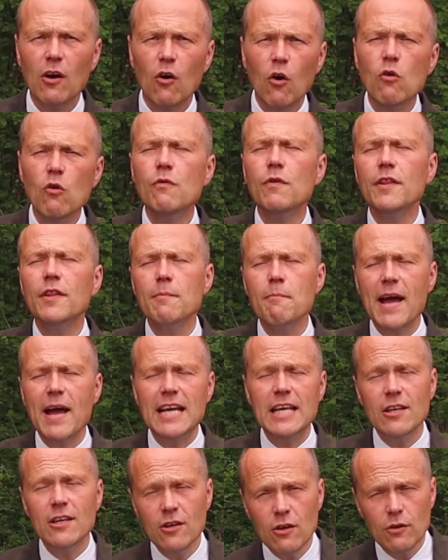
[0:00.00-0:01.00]
over the
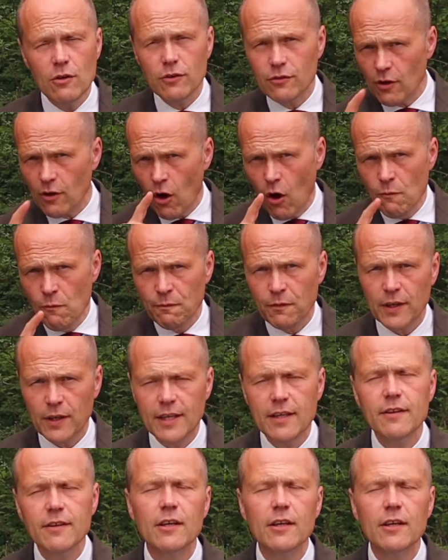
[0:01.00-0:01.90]
many years, hopefully,